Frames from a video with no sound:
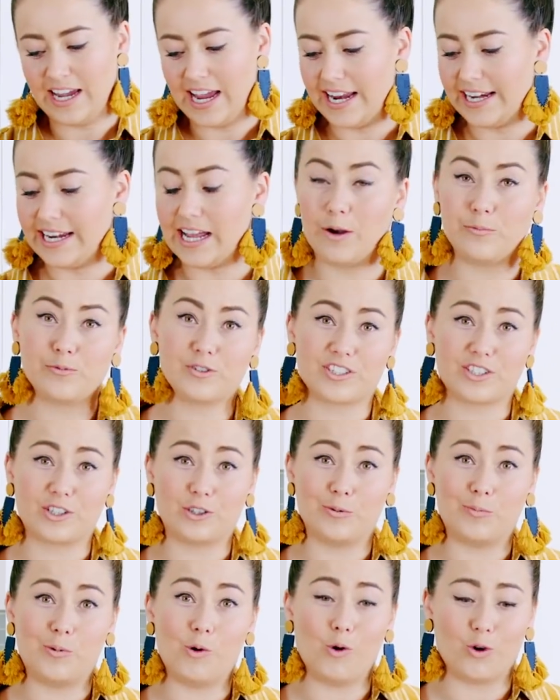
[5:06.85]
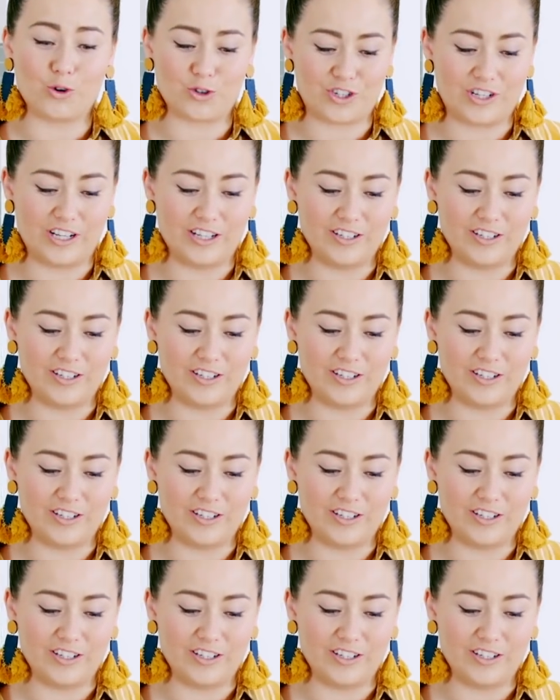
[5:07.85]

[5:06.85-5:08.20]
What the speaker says: And now I'm just gonna portion